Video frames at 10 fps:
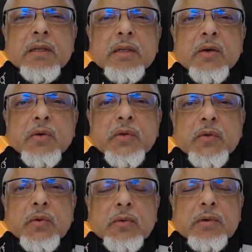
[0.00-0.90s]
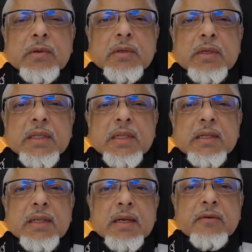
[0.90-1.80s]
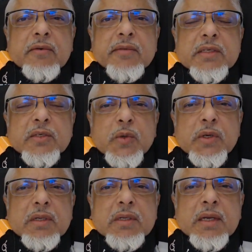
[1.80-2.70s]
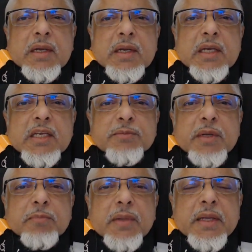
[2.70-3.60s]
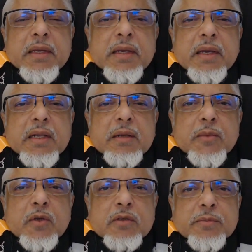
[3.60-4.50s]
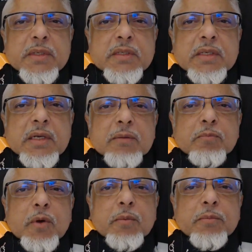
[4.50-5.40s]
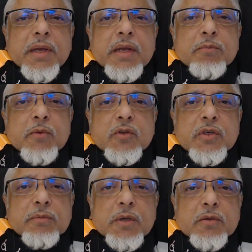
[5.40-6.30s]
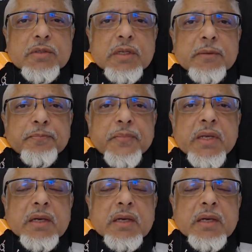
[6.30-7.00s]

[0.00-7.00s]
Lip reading: "Know you all that the life of this world is but play and amusement, pomp and mutual boasting.